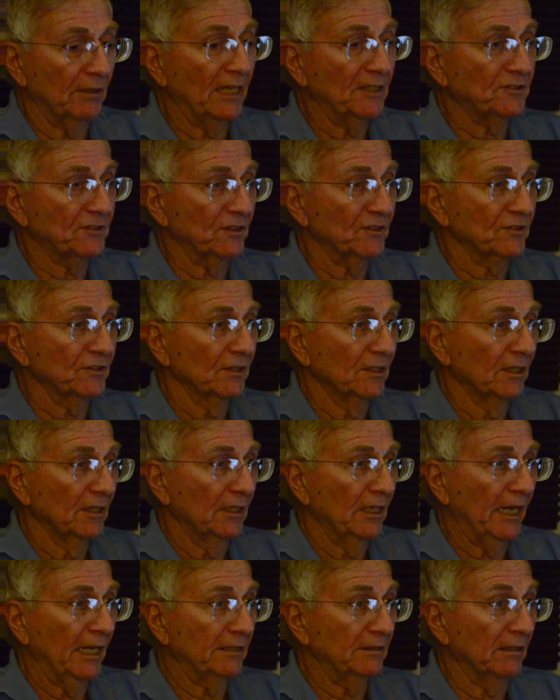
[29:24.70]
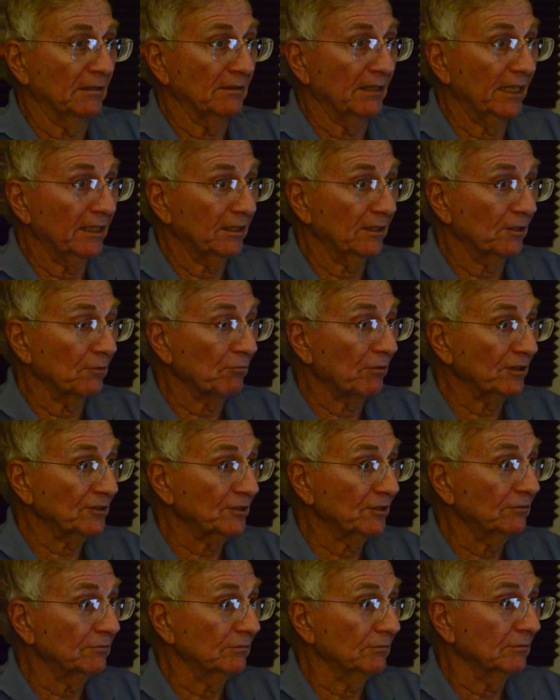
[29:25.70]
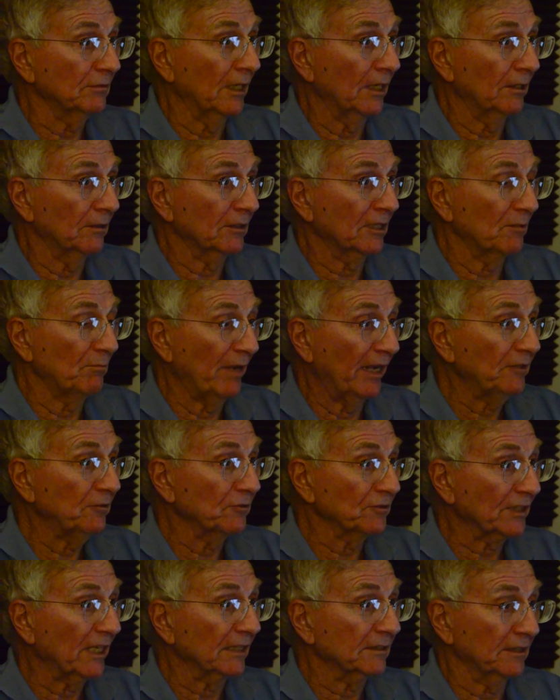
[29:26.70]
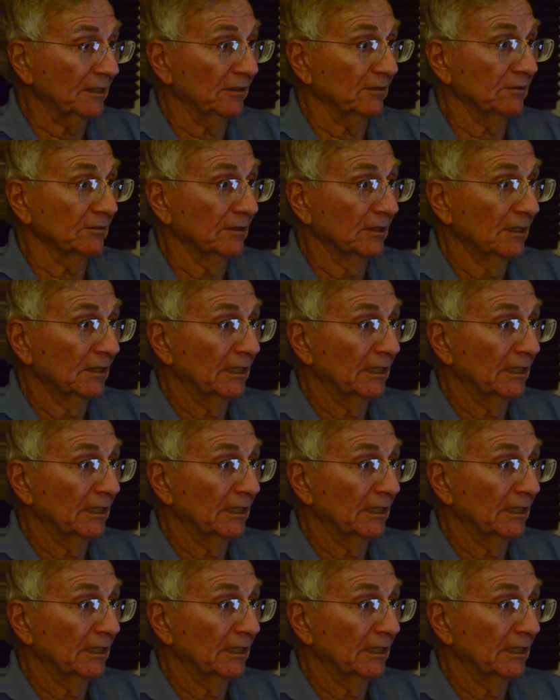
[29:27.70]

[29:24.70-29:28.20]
ISIS. And a lot of the Russian commandos got killed.